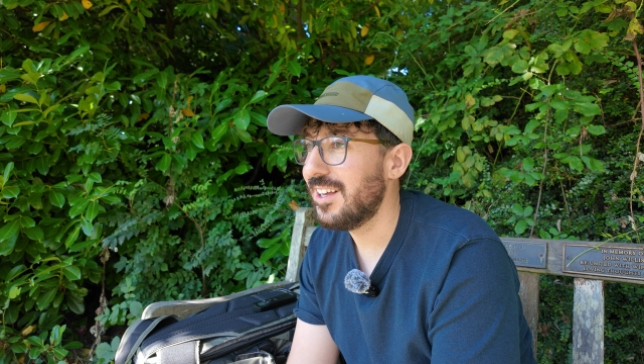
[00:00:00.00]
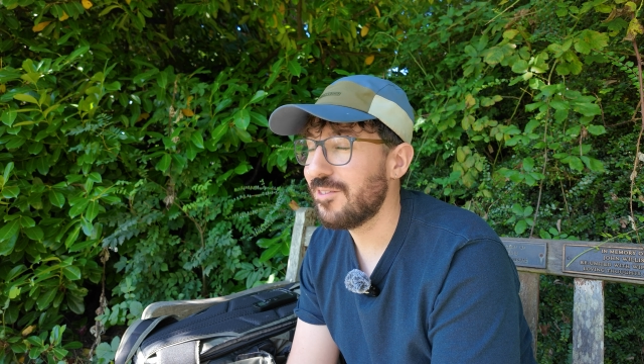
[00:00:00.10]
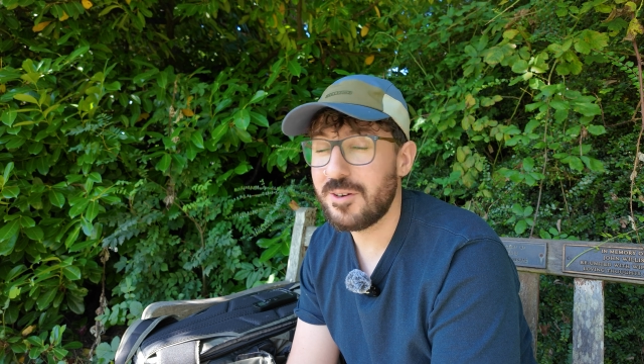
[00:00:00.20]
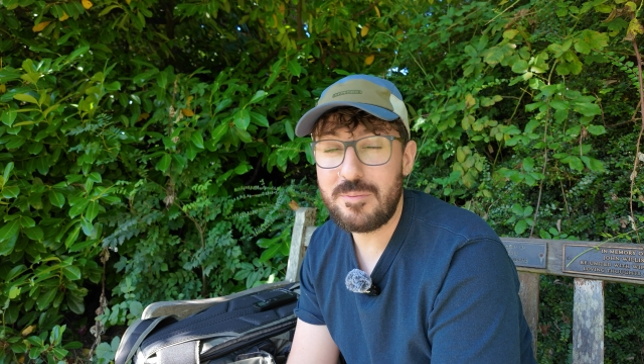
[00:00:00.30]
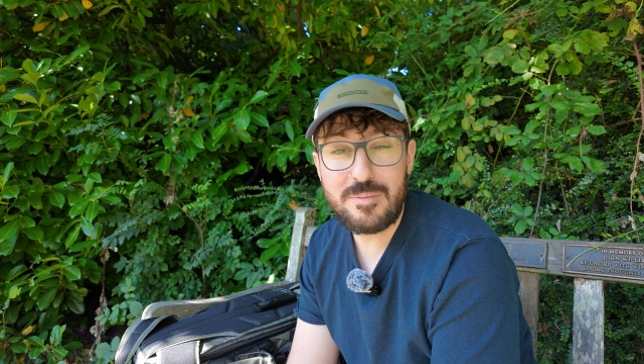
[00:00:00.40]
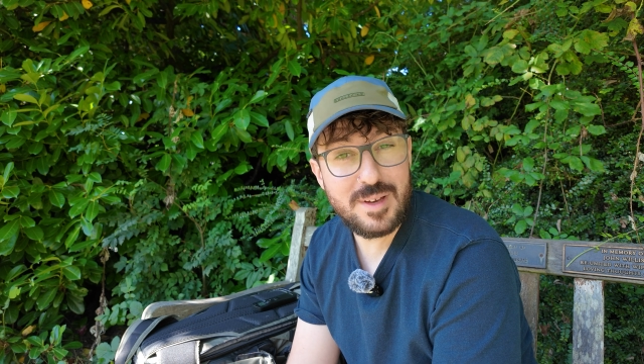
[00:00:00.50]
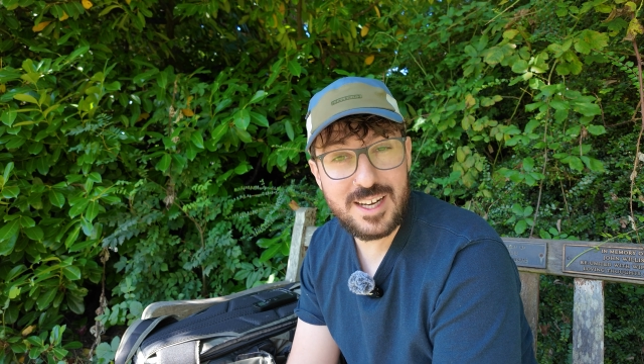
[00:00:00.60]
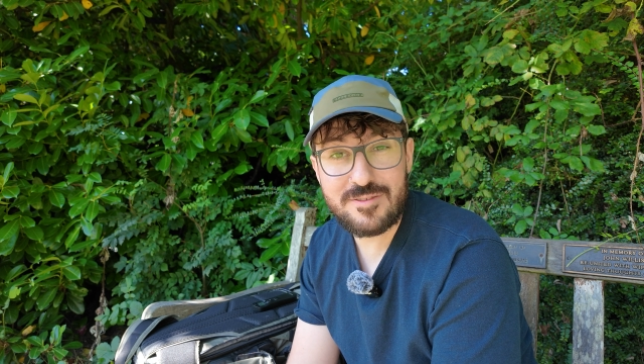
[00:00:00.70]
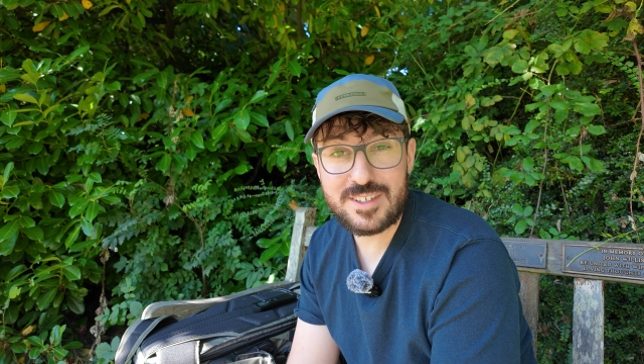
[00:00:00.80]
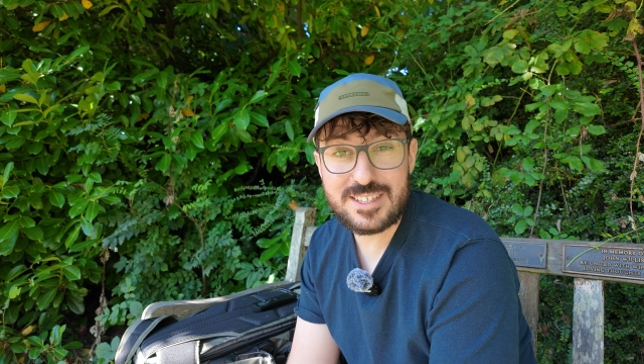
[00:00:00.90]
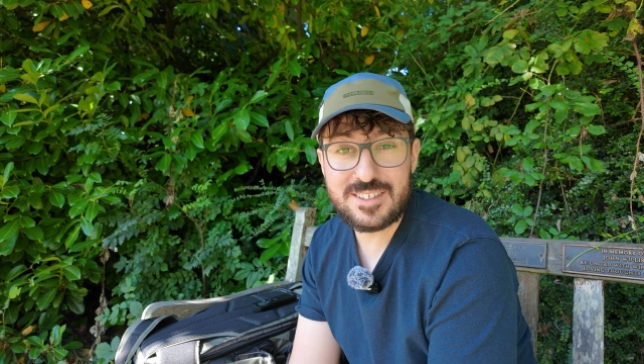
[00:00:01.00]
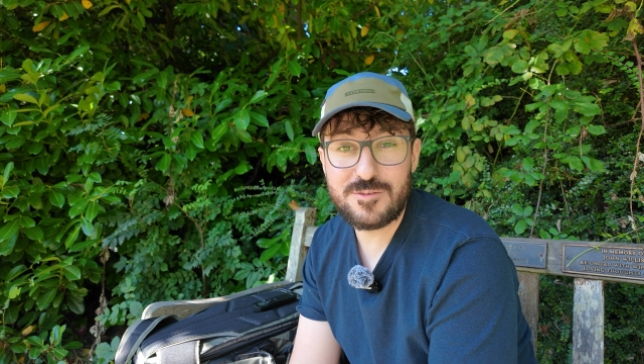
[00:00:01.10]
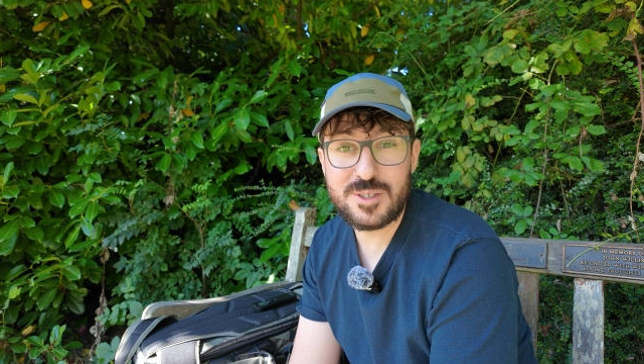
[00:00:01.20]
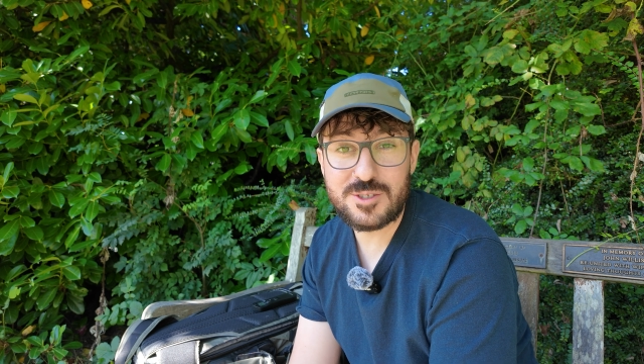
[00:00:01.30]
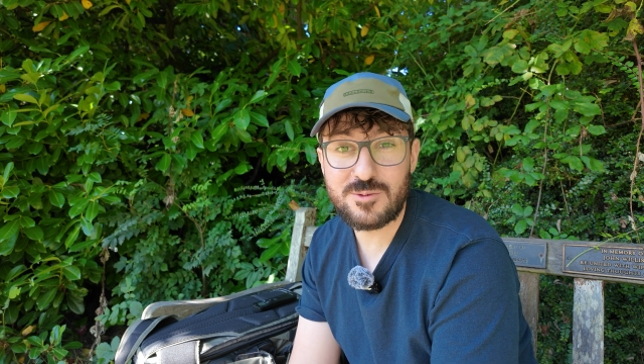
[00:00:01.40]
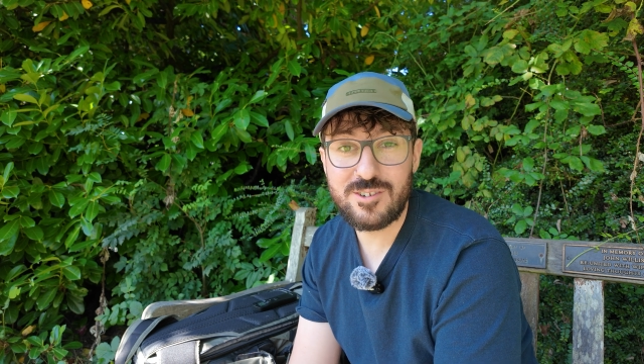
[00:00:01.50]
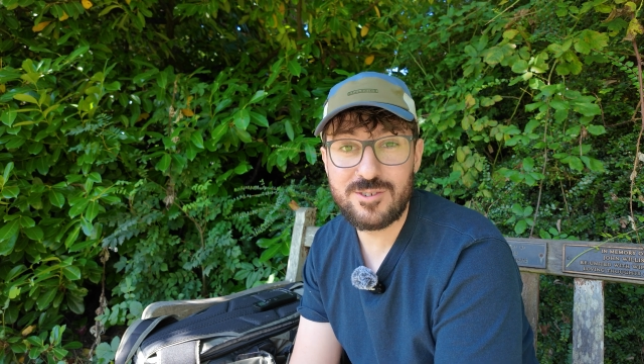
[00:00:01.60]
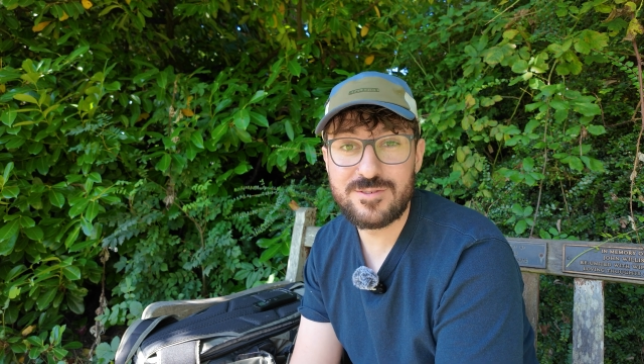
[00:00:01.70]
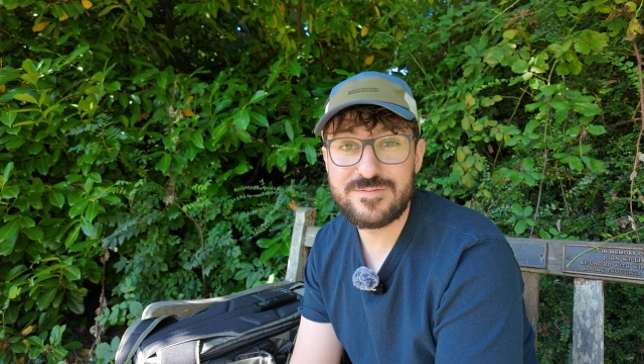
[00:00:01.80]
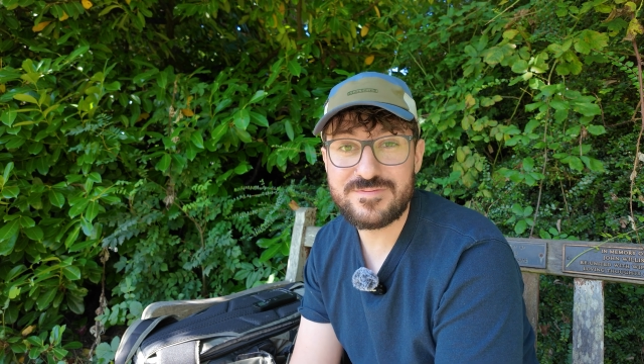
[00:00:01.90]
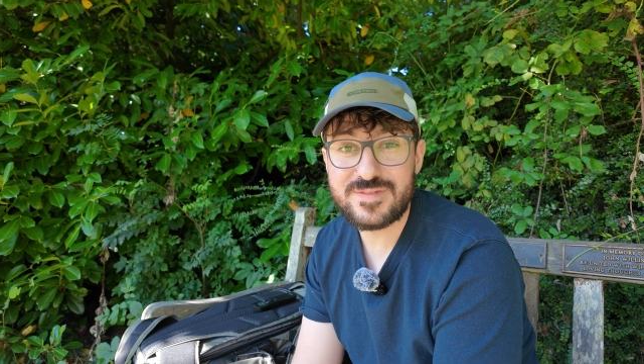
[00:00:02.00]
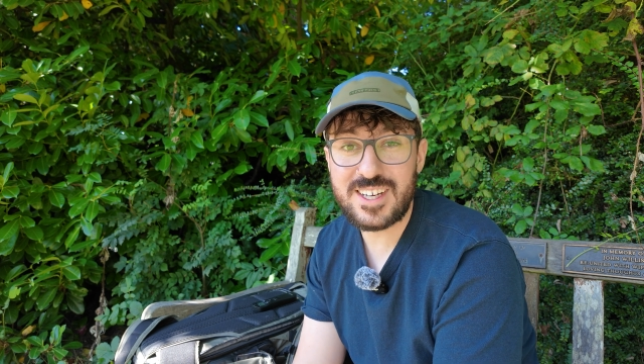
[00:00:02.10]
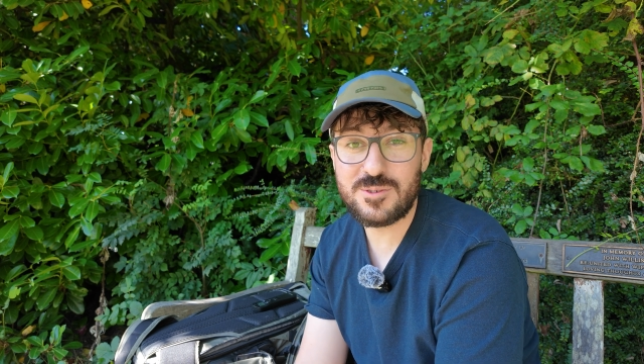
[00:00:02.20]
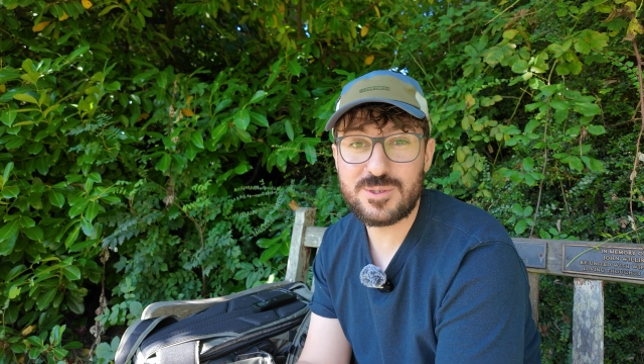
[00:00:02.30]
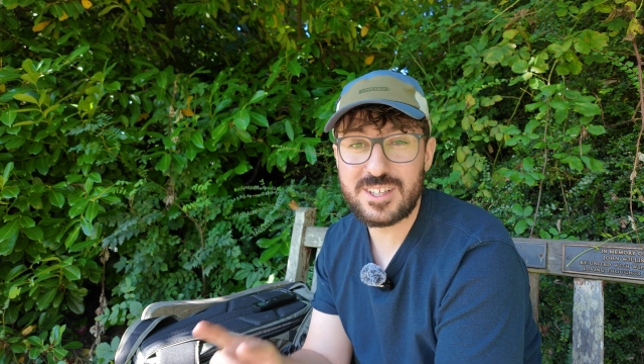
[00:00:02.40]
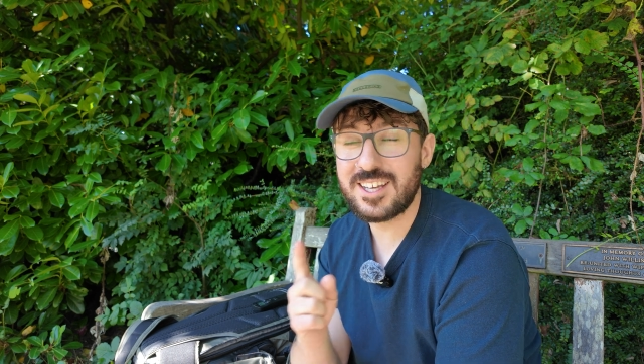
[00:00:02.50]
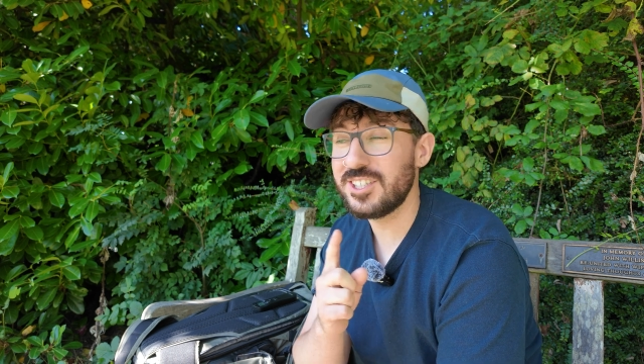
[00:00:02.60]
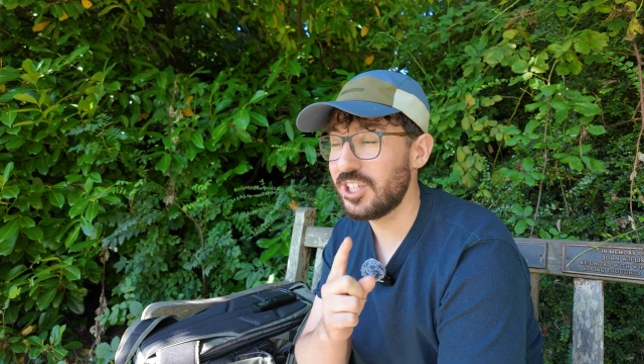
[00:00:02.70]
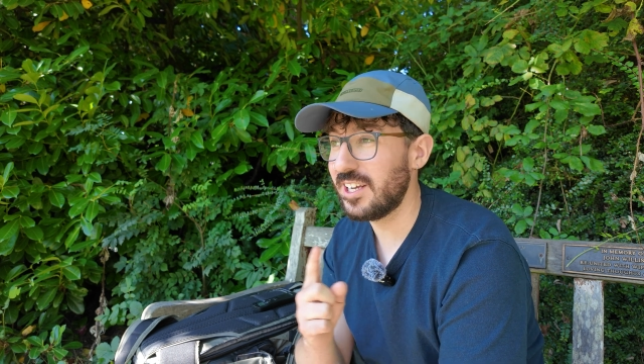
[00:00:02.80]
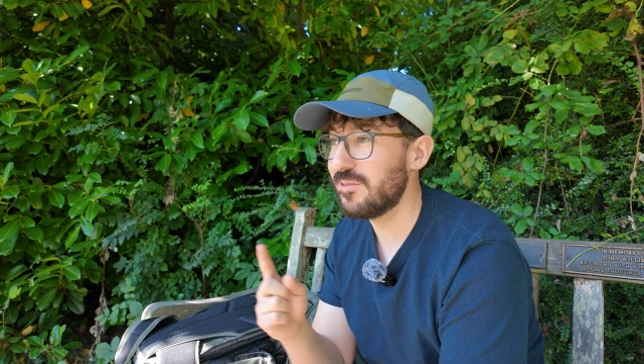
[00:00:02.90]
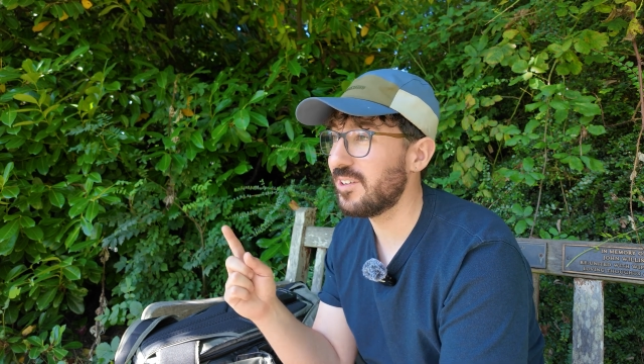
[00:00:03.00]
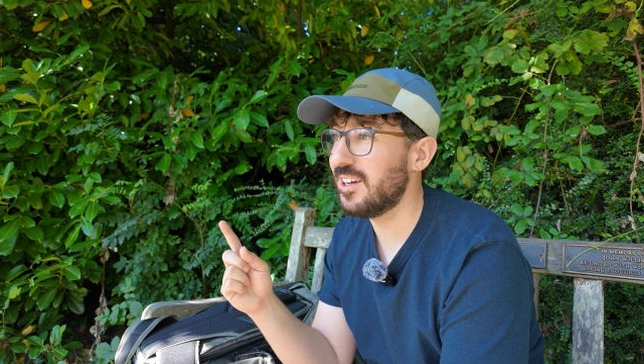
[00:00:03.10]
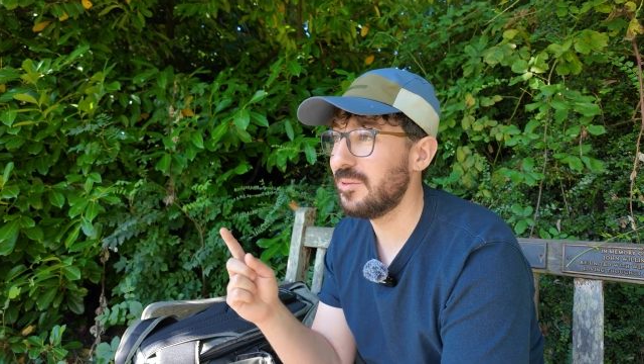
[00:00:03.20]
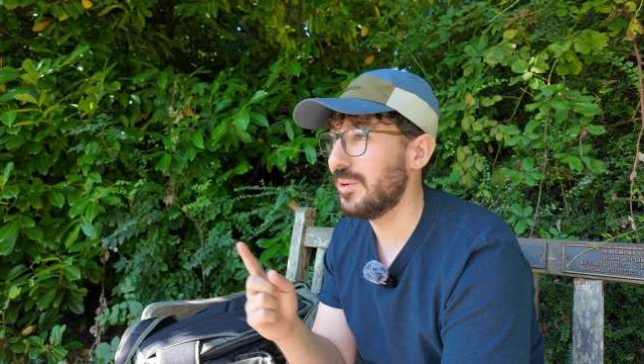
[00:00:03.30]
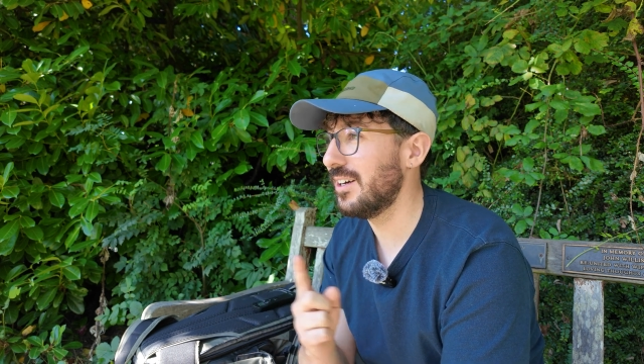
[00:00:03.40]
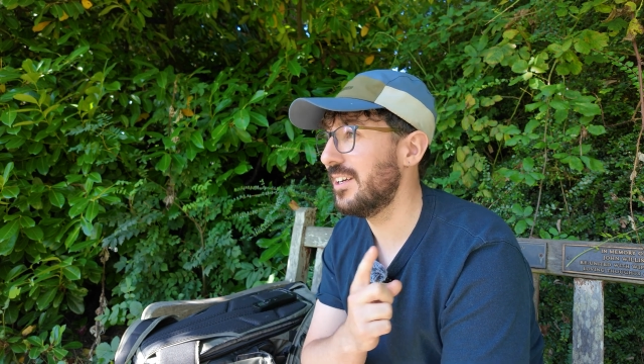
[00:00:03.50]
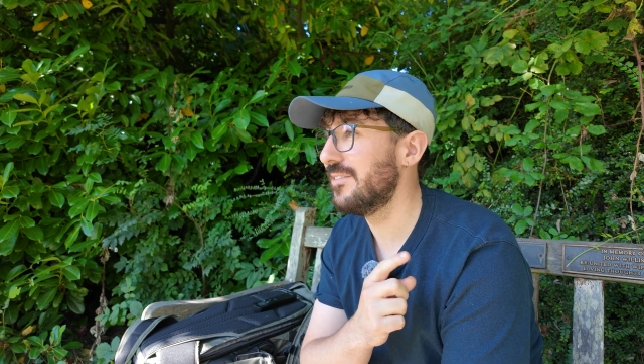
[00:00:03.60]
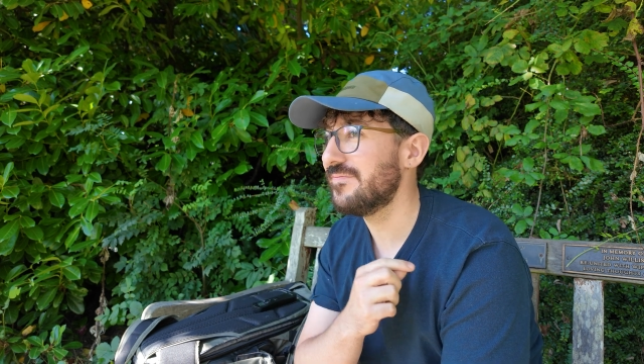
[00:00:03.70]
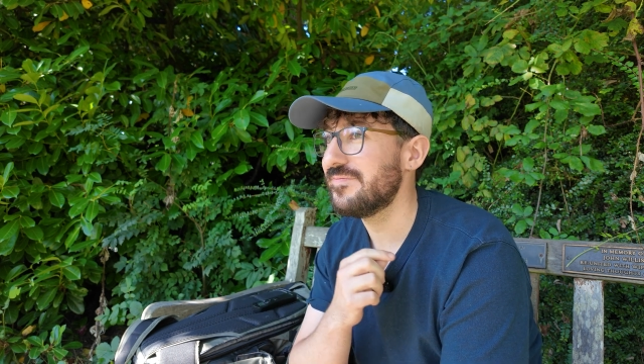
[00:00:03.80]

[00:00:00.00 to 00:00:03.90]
I've got many visits from a squirrel and also that jay flyby.